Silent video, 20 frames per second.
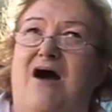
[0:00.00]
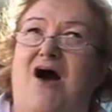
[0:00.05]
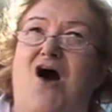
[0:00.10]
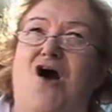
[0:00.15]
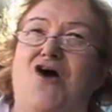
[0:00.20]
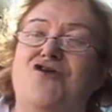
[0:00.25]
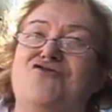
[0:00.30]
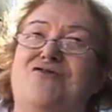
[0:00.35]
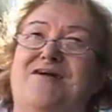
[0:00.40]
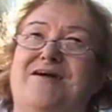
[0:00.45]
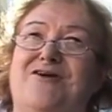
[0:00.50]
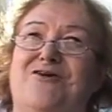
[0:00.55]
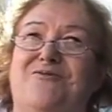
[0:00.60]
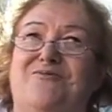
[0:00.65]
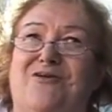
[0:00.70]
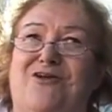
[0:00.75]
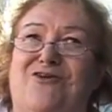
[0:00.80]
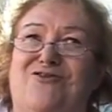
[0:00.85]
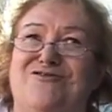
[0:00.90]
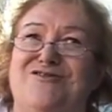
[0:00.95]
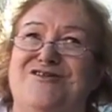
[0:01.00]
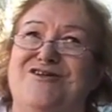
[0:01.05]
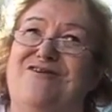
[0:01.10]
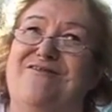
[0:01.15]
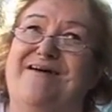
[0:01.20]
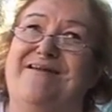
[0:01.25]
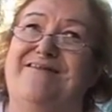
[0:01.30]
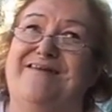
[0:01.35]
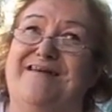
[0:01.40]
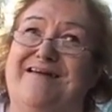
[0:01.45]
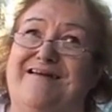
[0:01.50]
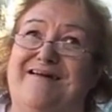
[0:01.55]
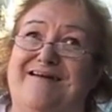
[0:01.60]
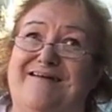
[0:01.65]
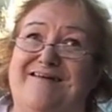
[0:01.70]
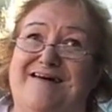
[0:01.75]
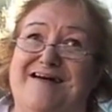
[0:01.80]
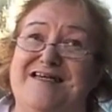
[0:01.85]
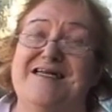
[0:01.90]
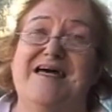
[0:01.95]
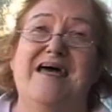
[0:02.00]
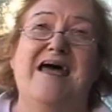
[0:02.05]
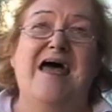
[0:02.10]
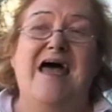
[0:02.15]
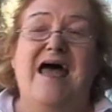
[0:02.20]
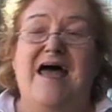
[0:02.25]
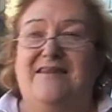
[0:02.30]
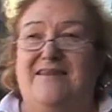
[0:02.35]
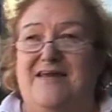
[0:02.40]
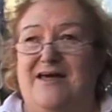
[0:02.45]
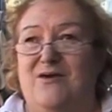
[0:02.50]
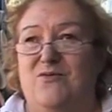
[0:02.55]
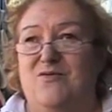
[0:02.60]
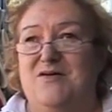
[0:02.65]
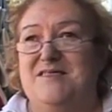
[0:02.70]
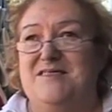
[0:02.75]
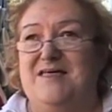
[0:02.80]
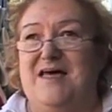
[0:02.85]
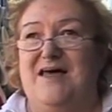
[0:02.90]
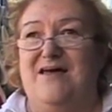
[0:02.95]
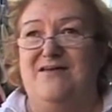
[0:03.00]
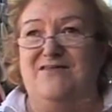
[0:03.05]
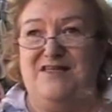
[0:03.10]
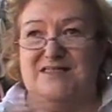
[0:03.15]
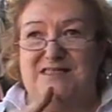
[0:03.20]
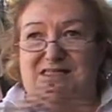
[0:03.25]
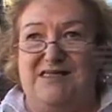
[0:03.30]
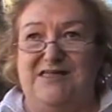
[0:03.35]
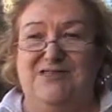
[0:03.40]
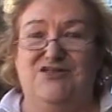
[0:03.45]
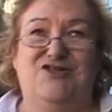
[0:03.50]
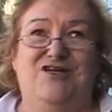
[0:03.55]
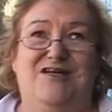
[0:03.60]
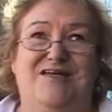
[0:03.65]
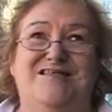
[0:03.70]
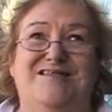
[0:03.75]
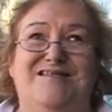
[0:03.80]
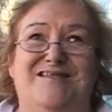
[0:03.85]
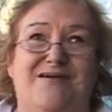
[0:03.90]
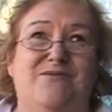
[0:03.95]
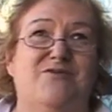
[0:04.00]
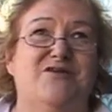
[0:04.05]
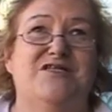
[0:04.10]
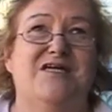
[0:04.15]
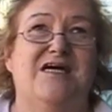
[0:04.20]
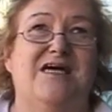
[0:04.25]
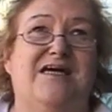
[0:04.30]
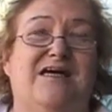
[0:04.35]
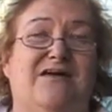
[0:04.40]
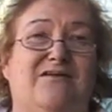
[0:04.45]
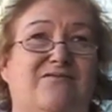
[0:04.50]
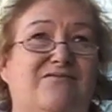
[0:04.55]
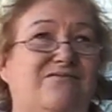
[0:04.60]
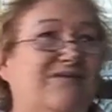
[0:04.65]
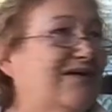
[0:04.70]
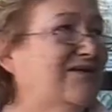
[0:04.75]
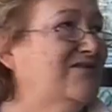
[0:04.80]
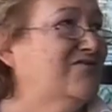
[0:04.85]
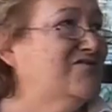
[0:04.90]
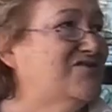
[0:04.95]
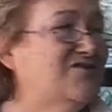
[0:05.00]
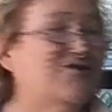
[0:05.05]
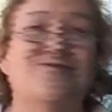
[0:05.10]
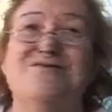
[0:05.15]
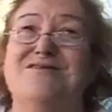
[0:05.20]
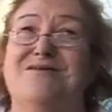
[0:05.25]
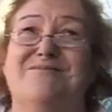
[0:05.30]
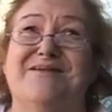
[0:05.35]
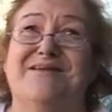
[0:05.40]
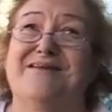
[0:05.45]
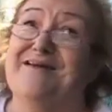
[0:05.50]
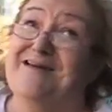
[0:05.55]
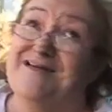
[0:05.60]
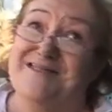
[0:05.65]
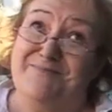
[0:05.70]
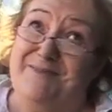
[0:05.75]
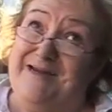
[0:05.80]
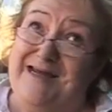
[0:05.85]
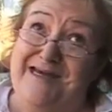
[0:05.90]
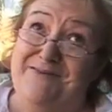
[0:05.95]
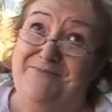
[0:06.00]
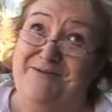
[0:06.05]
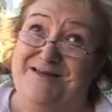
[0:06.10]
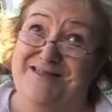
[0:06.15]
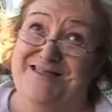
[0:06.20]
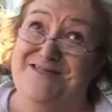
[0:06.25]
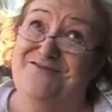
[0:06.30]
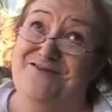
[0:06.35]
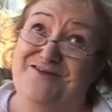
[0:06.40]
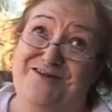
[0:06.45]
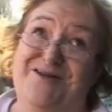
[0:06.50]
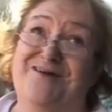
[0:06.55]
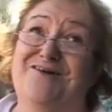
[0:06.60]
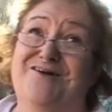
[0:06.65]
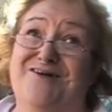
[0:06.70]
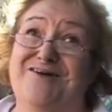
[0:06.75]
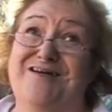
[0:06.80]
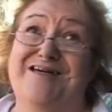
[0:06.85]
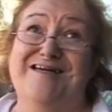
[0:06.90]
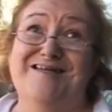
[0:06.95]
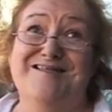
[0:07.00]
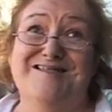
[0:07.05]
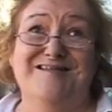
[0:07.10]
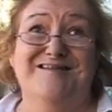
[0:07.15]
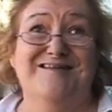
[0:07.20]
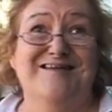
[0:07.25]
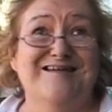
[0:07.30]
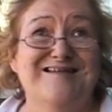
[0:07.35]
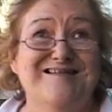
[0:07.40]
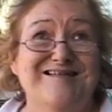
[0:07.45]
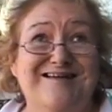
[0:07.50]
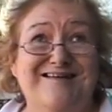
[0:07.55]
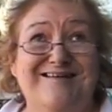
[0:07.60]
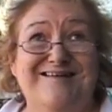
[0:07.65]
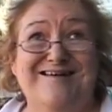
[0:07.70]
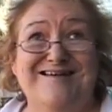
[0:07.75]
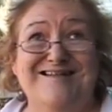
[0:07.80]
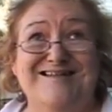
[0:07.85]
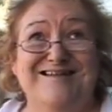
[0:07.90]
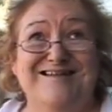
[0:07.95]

or drying up clothes or anything like that. There was the tea chests, they used to use them, I think, as playpens for the younger kids and things like that.